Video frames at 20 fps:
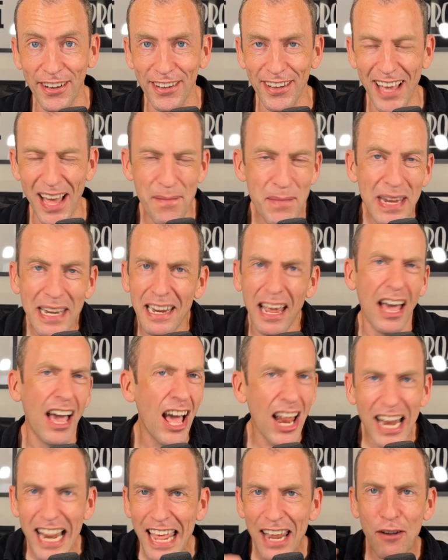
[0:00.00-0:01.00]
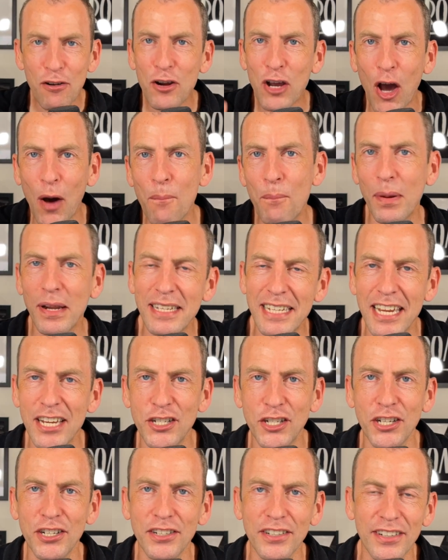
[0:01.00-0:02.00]
I mean, a little
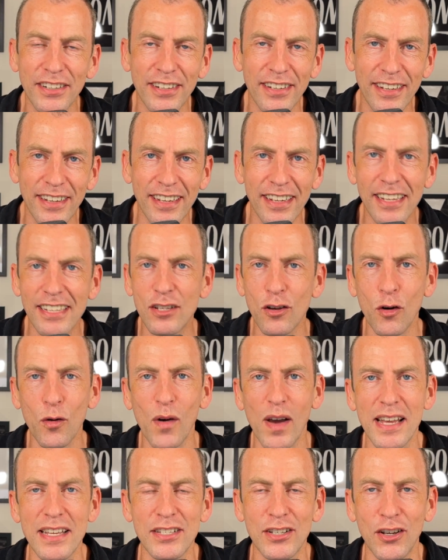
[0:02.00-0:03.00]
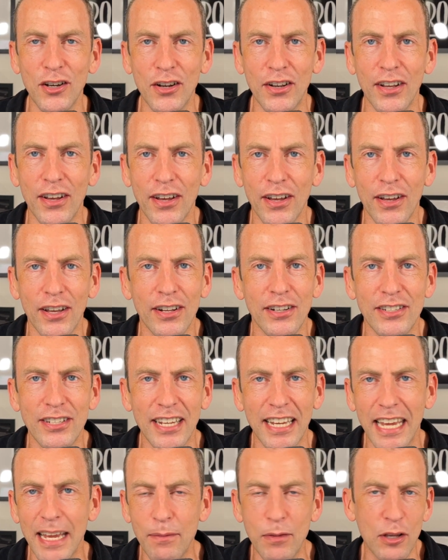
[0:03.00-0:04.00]
competition is always good to
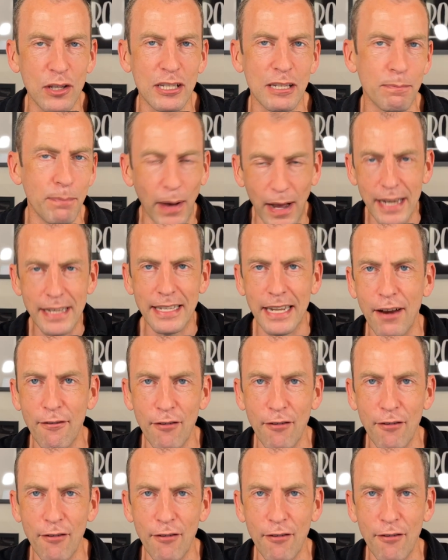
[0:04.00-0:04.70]
keep the spice in a